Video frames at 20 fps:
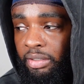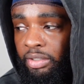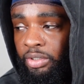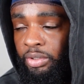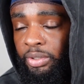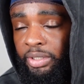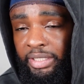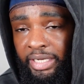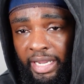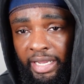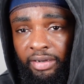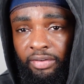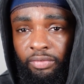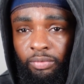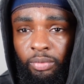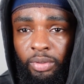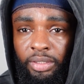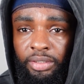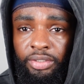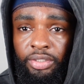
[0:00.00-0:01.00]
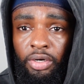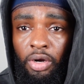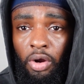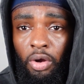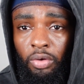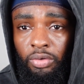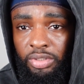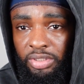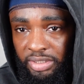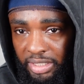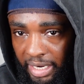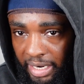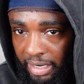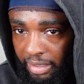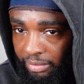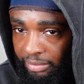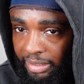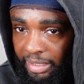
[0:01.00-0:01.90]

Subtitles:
creative with your own style,